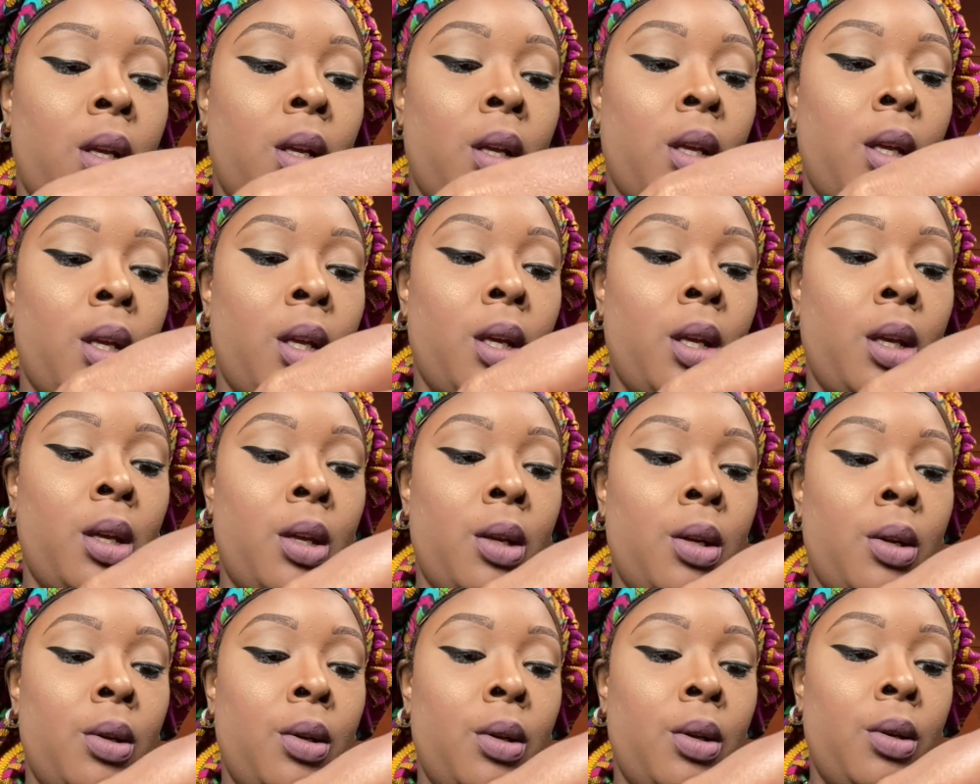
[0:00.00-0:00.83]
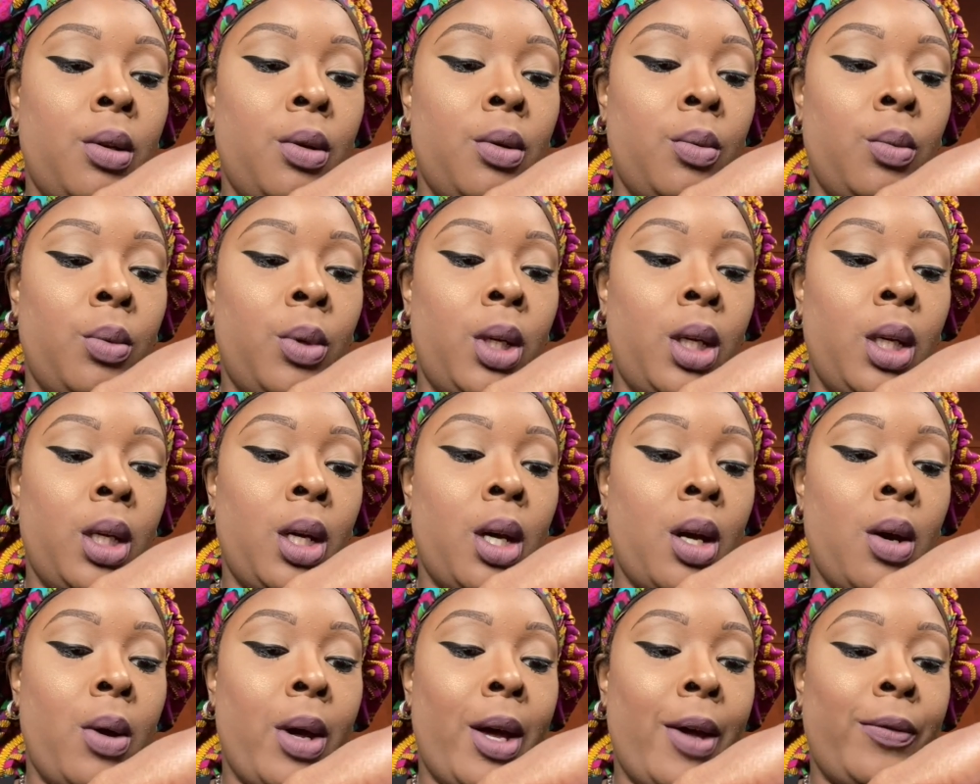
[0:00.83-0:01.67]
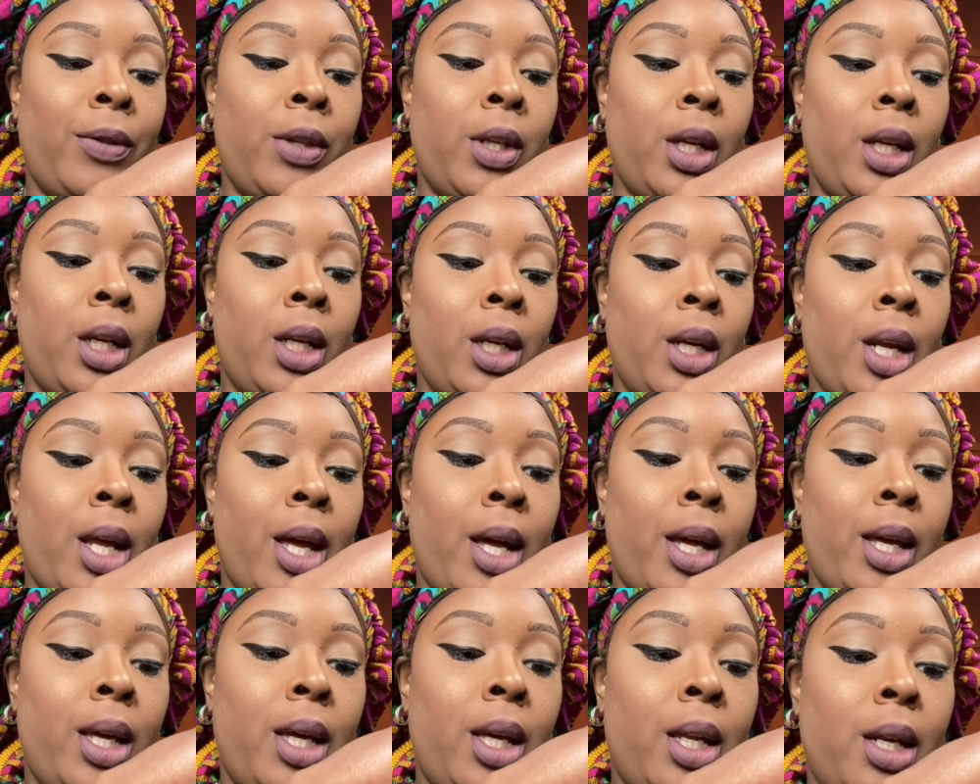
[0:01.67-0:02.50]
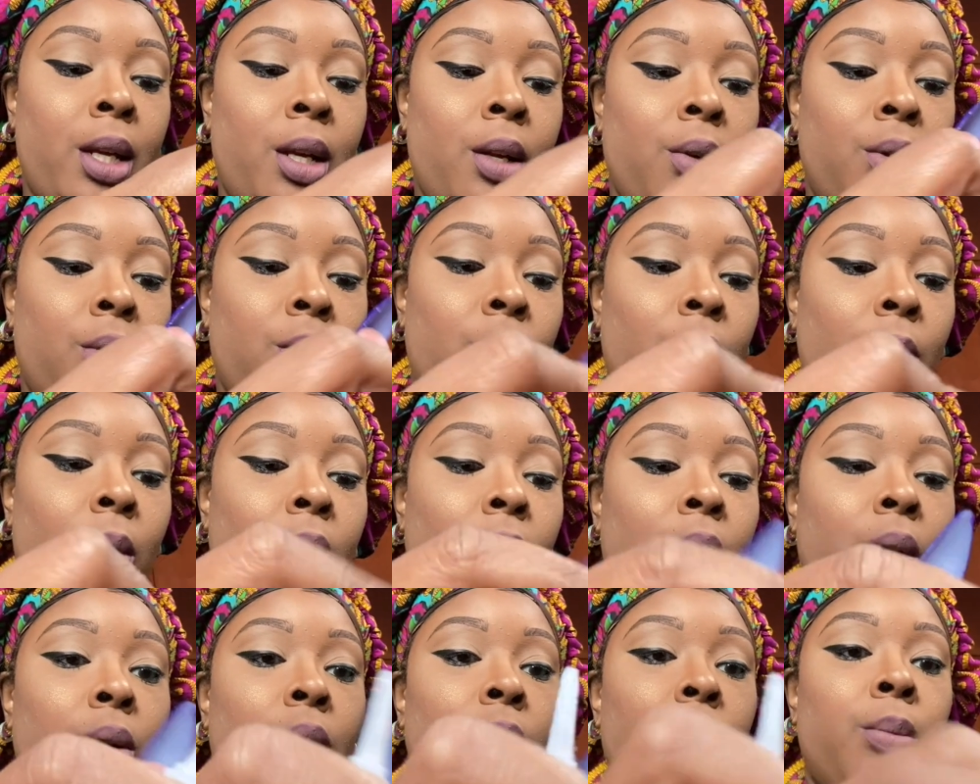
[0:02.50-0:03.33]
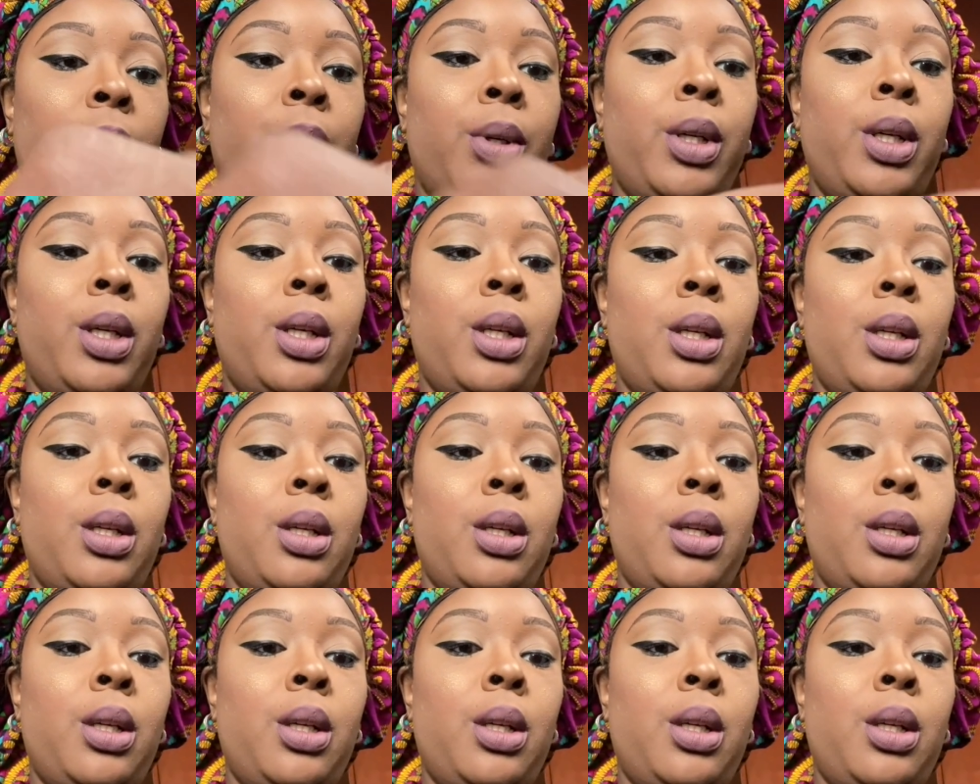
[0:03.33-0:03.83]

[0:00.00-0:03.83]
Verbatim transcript: and we can go after that and I'll edit on the road. But